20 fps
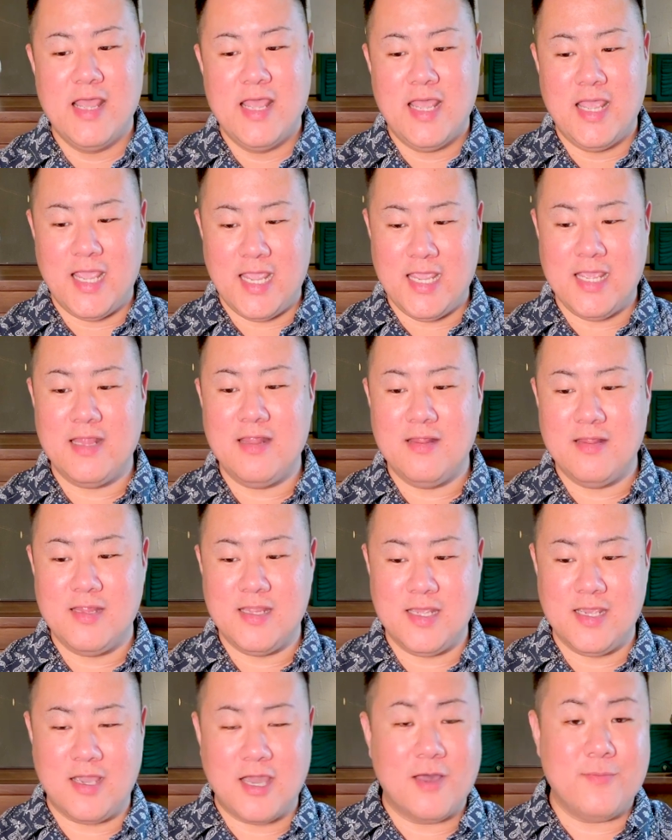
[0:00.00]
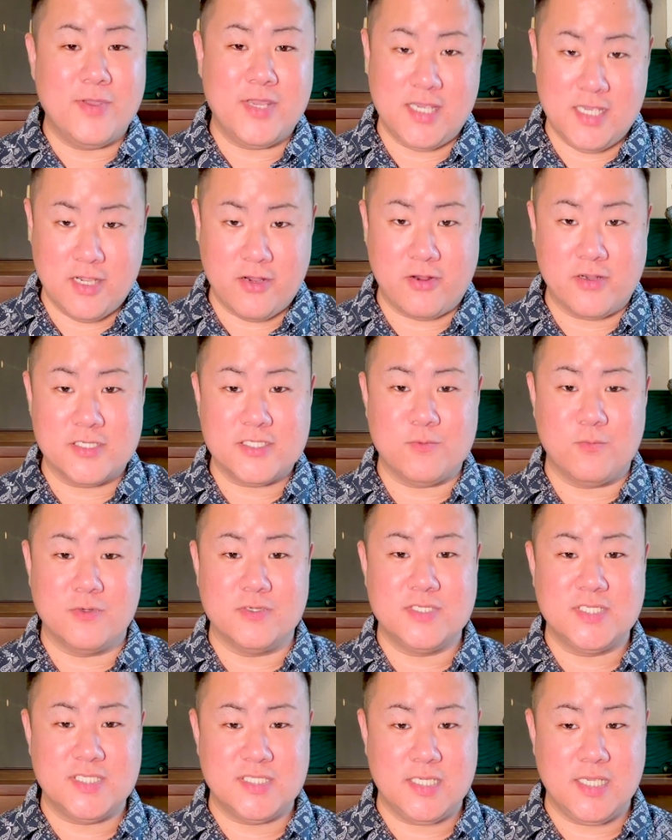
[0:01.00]
in the coming years we'll
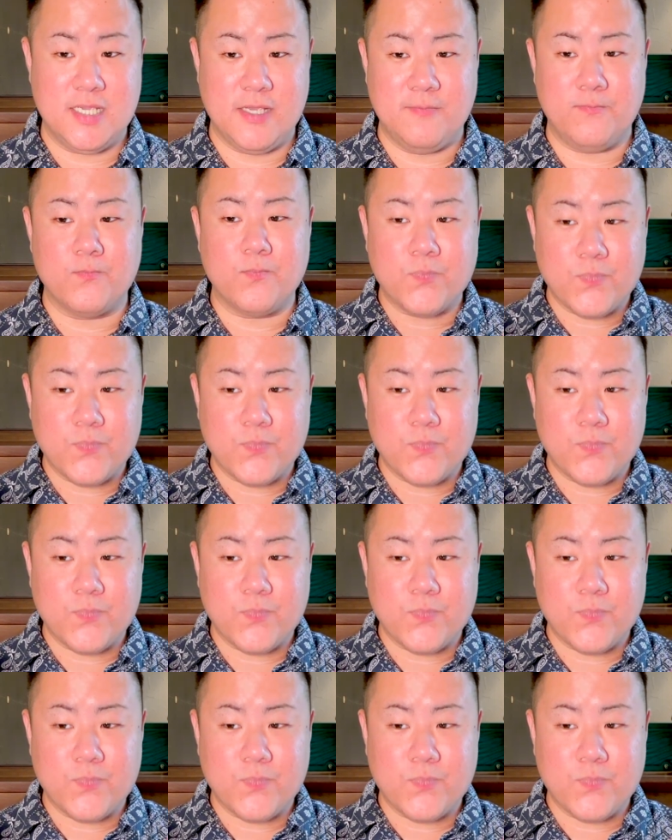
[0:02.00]
see